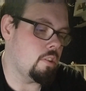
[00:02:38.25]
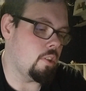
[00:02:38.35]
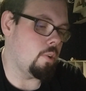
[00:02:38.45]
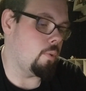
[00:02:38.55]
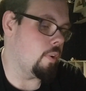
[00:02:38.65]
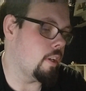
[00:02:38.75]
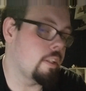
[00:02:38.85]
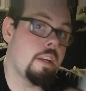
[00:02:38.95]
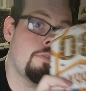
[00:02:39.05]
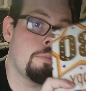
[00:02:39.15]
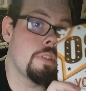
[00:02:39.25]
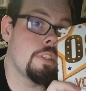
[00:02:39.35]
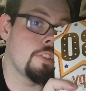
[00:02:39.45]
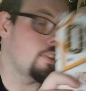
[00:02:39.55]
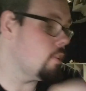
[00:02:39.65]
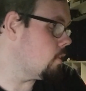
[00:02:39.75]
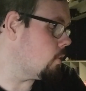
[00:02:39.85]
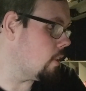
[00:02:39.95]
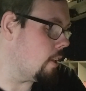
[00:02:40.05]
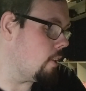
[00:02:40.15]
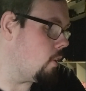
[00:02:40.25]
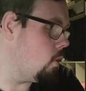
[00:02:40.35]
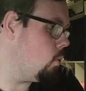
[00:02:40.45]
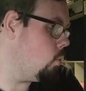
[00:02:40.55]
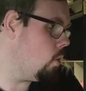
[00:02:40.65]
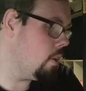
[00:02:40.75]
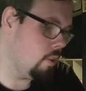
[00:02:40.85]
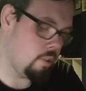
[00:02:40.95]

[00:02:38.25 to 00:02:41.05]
So, I got that from my sister, so thank you.